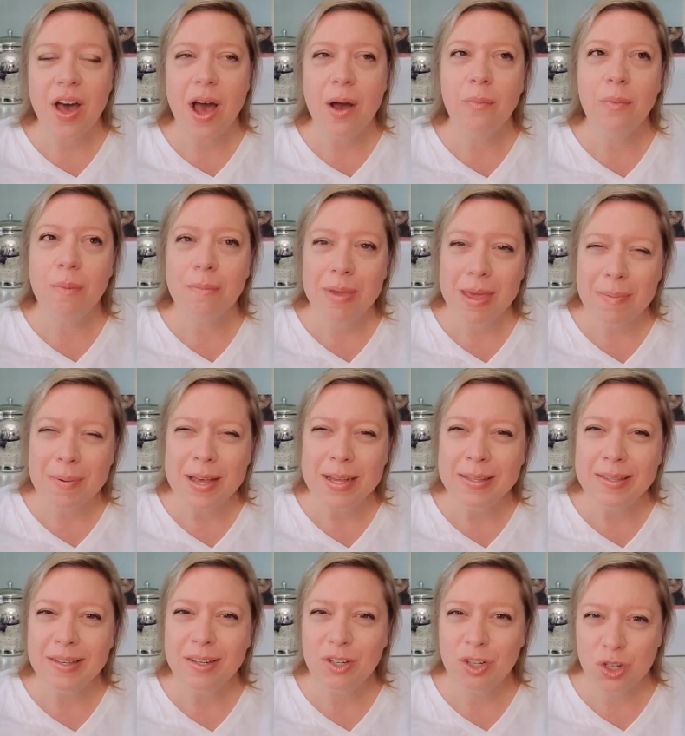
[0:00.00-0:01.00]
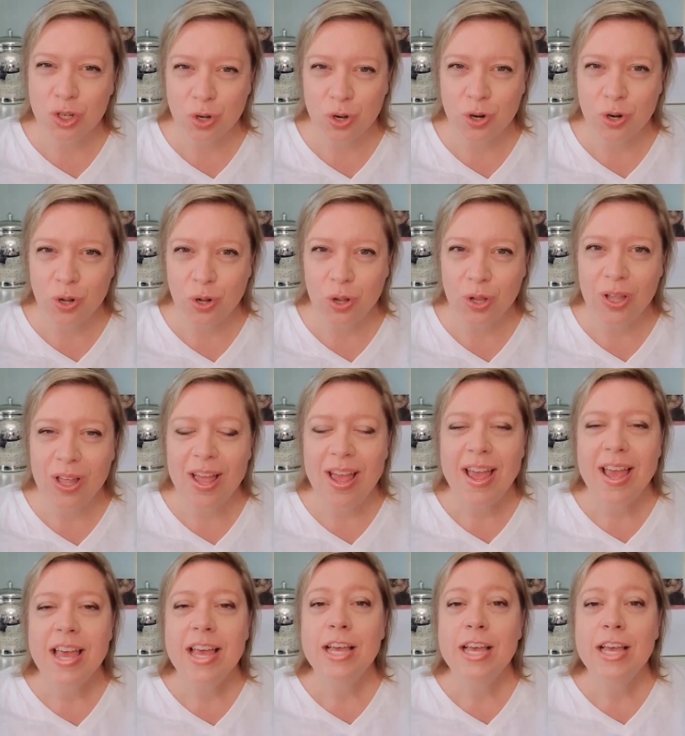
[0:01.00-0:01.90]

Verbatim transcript: thought, well, maybe it's a journal.